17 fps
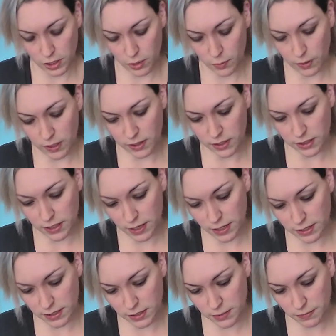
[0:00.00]
And you want the
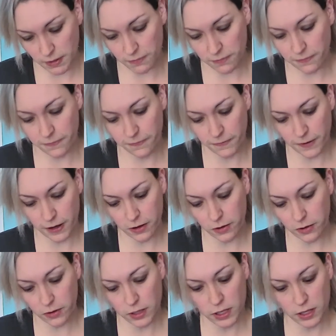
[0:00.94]
cuts to be
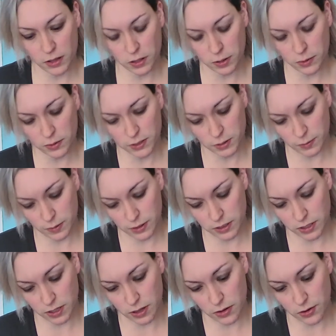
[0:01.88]
fairly close to
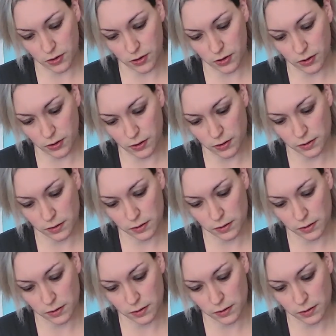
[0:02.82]
each other.